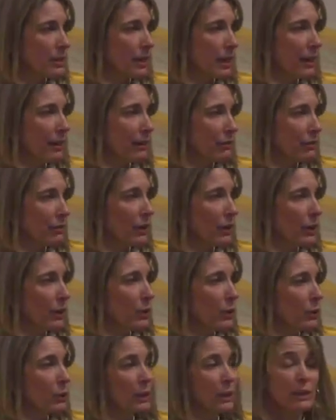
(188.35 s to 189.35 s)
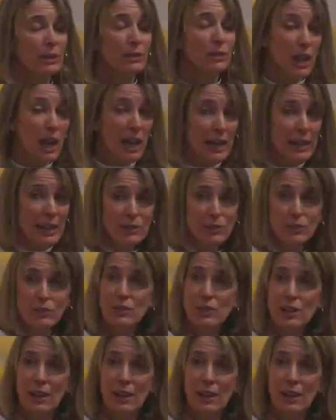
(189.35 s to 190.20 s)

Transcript: have really changed,